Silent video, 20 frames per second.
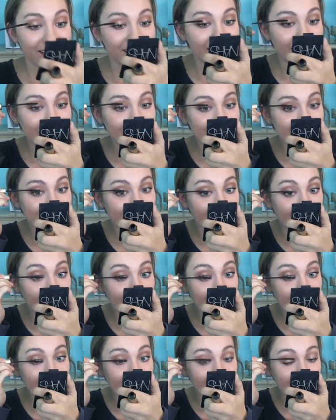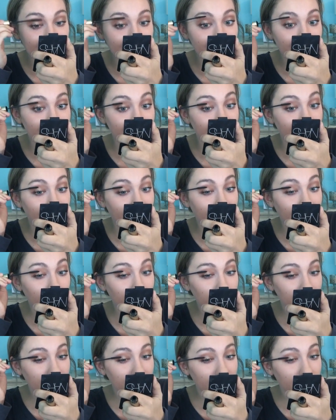That's sad. I don't
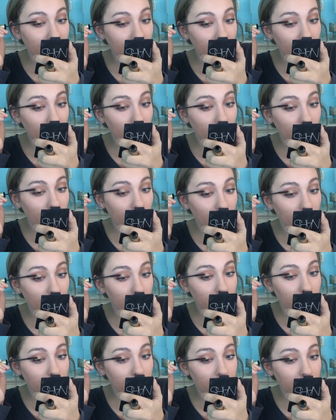really know,